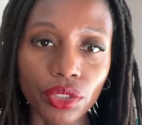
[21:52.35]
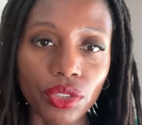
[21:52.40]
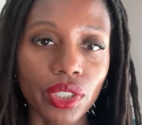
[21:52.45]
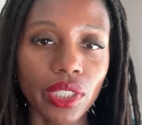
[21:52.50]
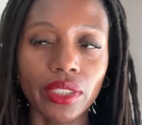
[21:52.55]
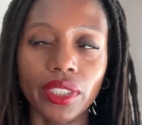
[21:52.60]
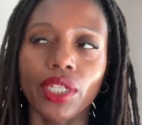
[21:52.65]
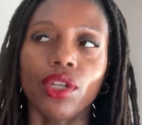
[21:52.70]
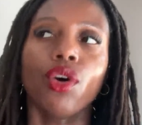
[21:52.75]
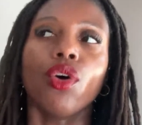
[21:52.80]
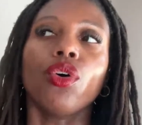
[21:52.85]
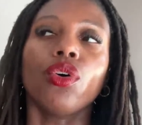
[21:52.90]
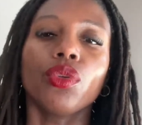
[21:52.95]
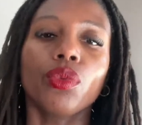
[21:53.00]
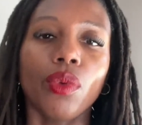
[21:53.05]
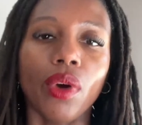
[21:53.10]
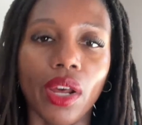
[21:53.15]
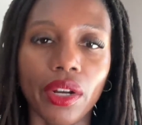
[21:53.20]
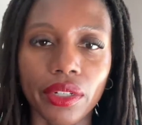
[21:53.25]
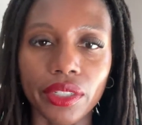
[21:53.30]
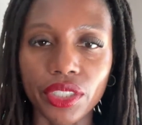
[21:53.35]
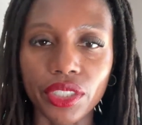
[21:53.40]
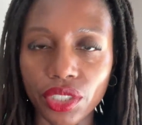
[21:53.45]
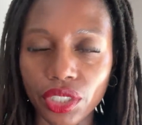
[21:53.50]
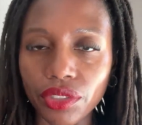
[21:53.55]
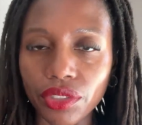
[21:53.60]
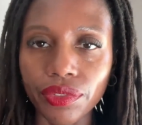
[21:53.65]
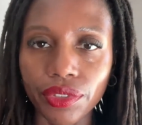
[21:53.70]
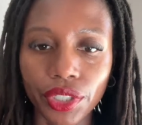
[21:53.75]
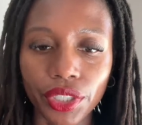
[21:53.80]
let's say cold water is
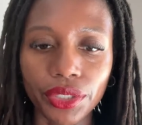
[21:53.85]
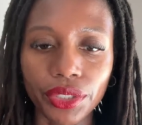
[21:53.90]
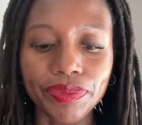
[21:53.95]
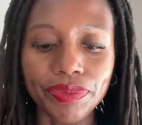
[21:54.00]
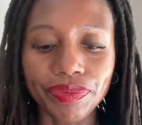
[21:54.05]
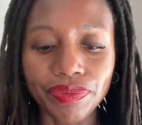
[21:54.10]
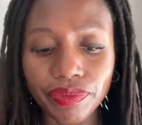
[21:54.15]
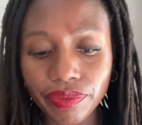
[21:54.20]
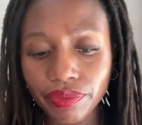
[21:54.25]
good for you,